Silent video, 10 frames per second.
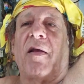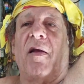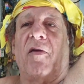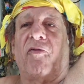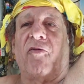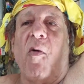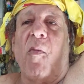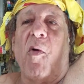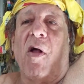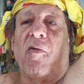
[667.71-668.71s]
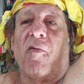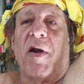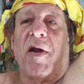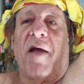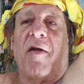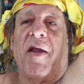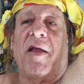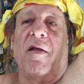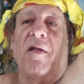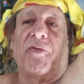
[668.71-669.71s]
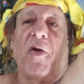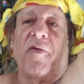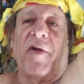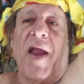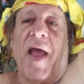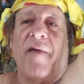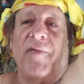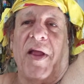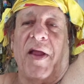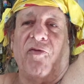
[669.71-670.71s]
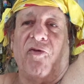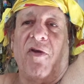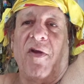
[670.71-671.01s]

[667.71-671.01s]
a snowball running down a hill during an avalanche,